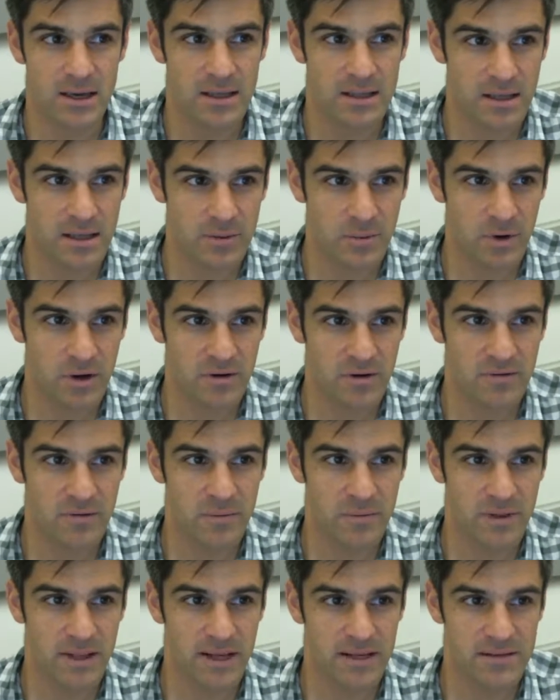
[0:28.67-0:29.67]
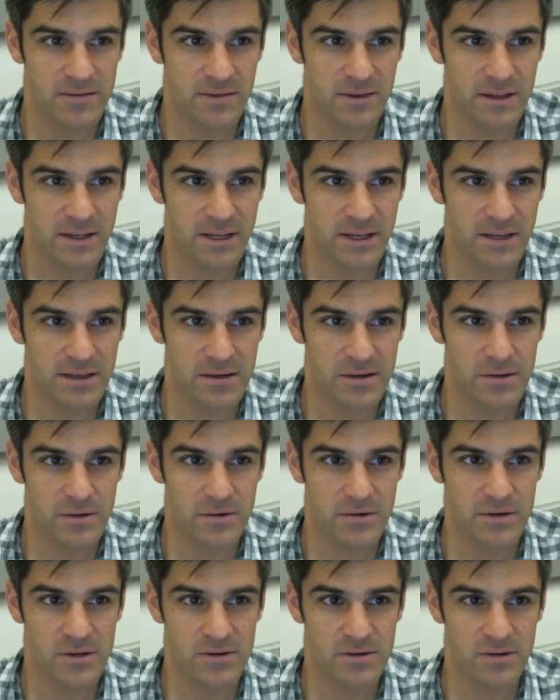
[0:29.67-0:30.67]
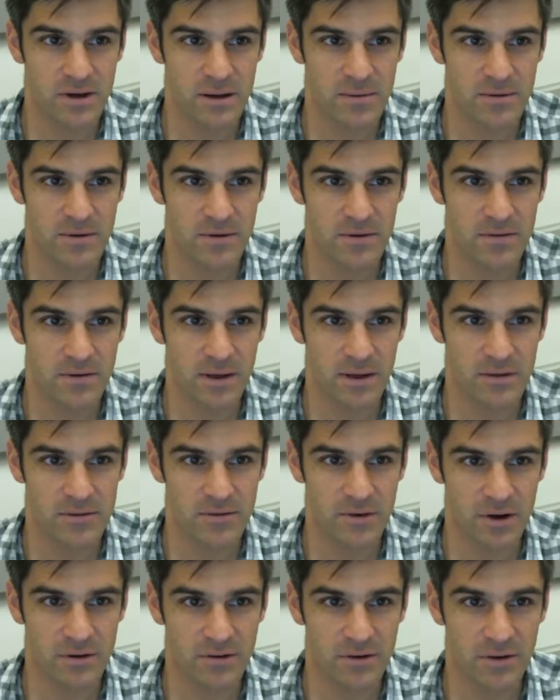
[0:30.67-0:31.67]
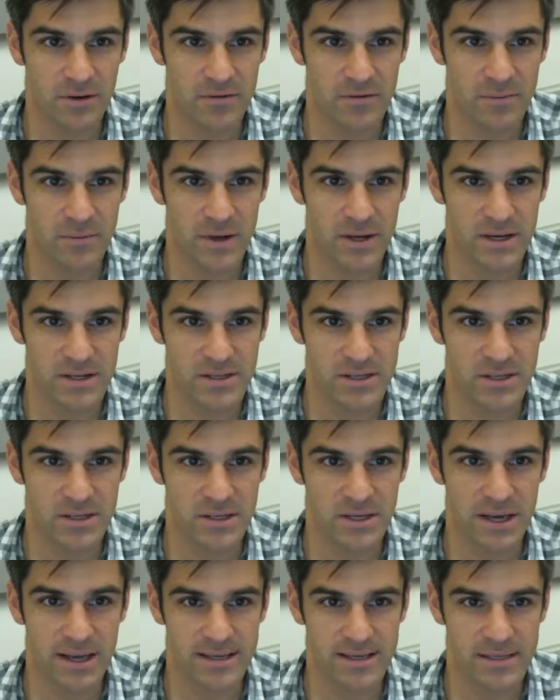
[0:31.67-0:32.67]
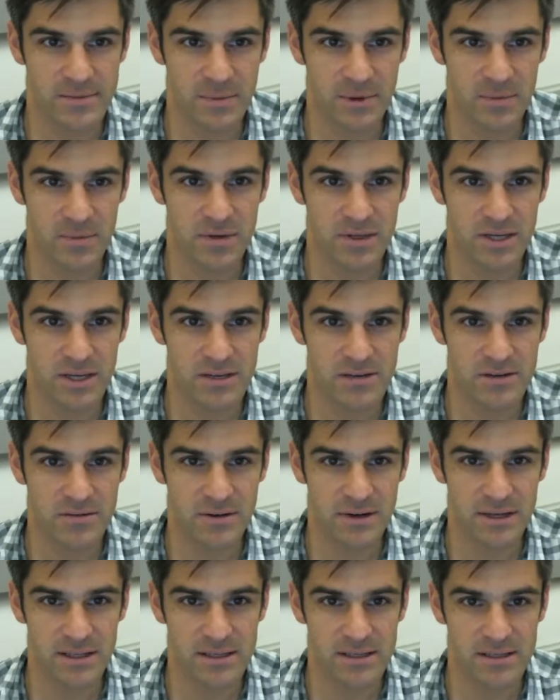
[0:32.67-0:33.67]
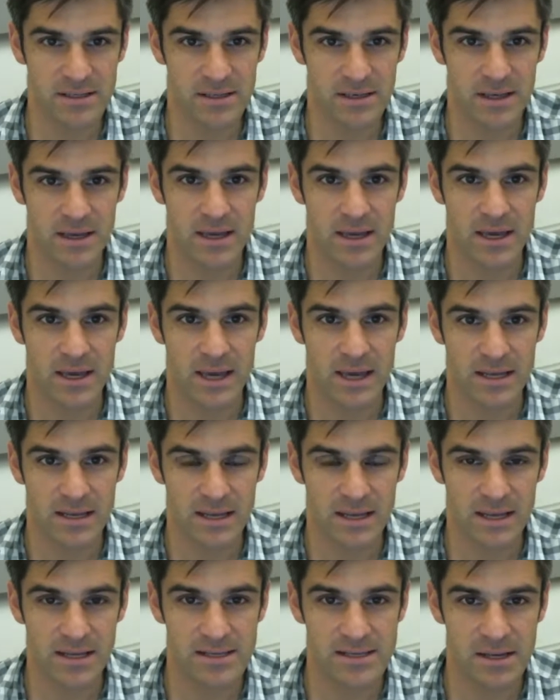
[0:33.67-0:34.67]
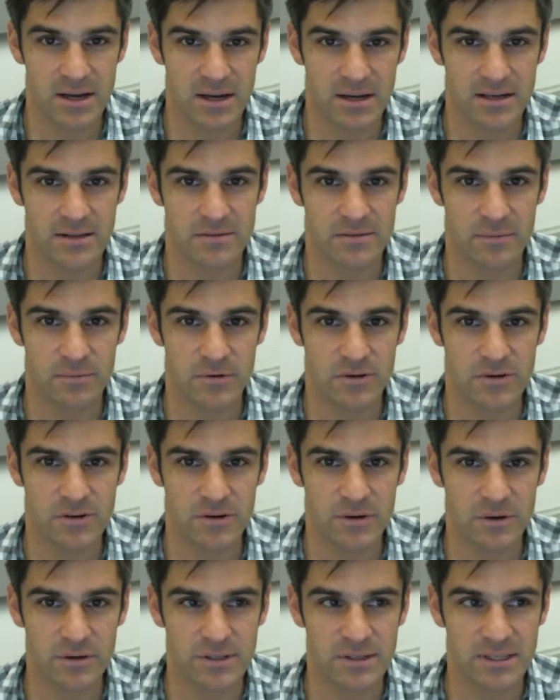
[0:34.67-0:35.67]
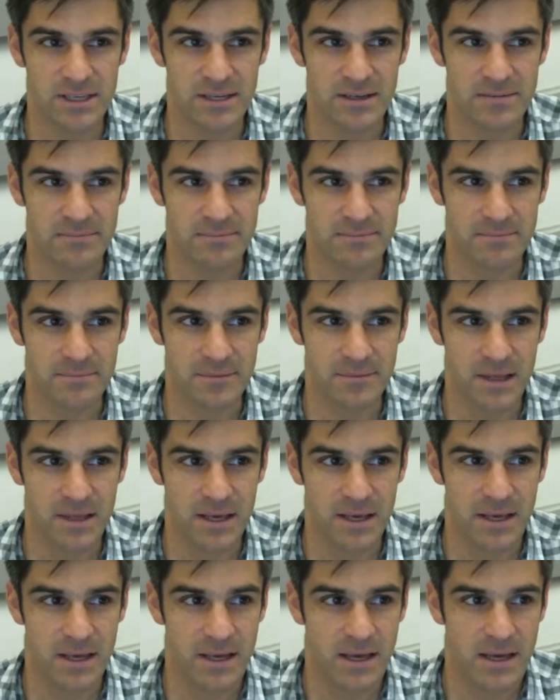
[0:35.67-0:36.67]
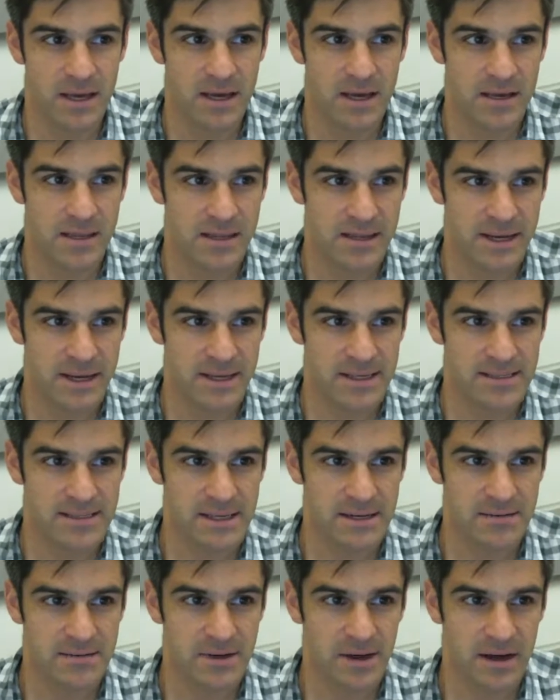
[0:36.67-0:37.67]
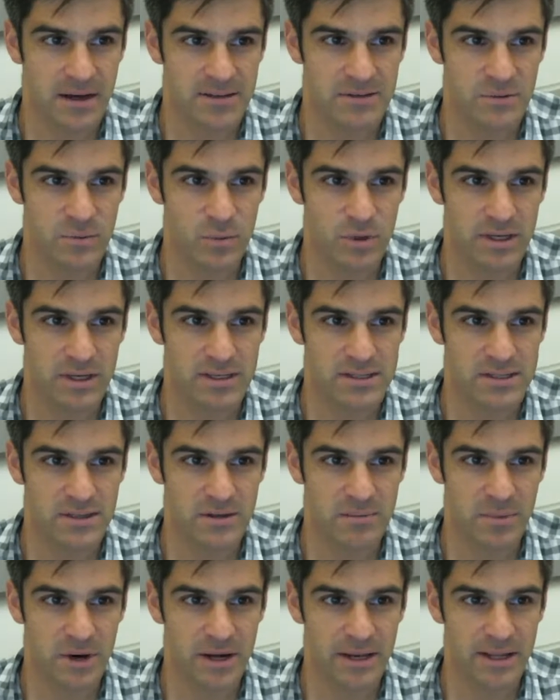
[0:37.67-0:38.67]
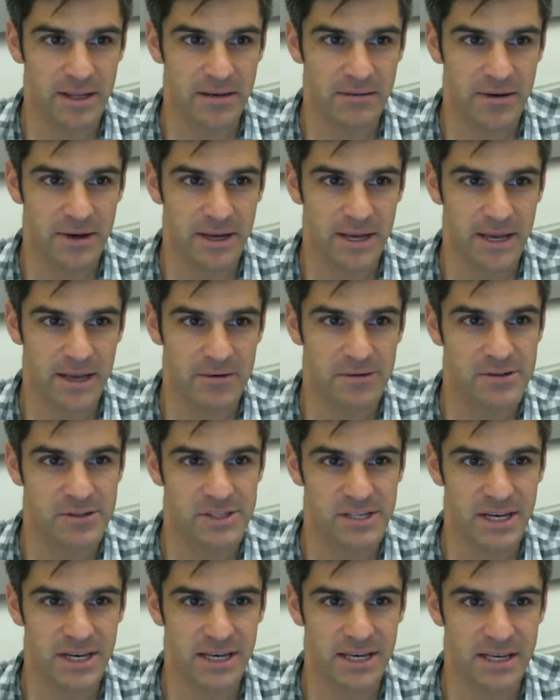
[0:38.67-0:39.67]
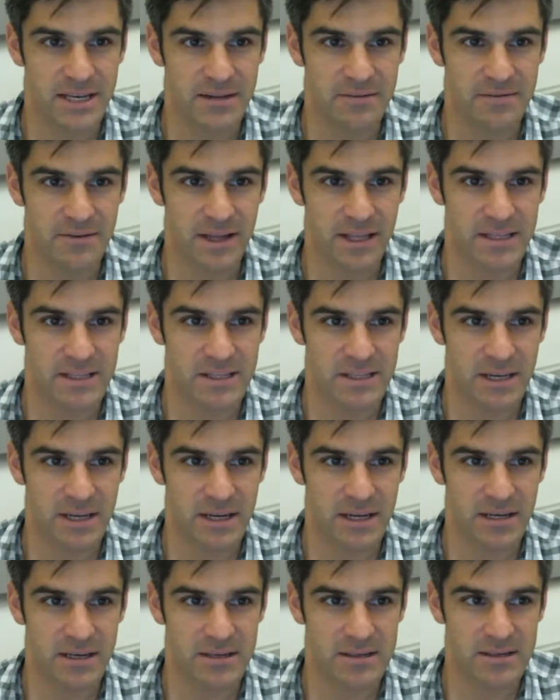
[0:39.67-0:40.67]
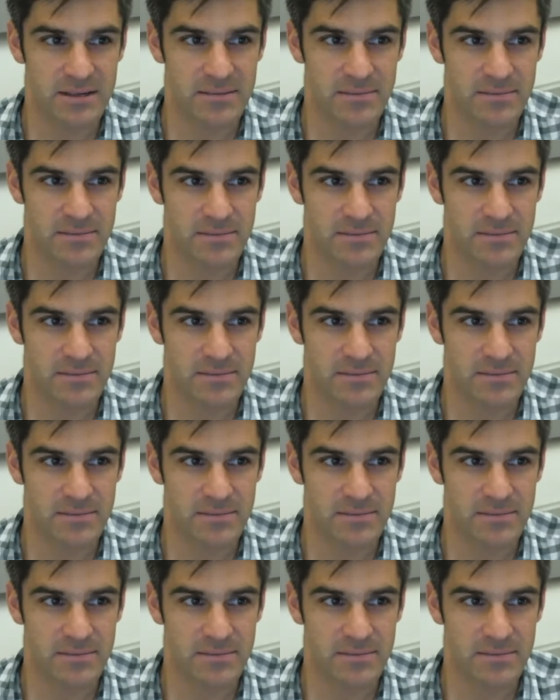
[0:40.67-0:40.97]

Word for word: Then we heard from Klaus Wilke, who described using structural information to estimate mutation rates. And today's talk is from Richard Goldstein. The next set of talks will concern modeling rate heterogeneity in phylogenetics.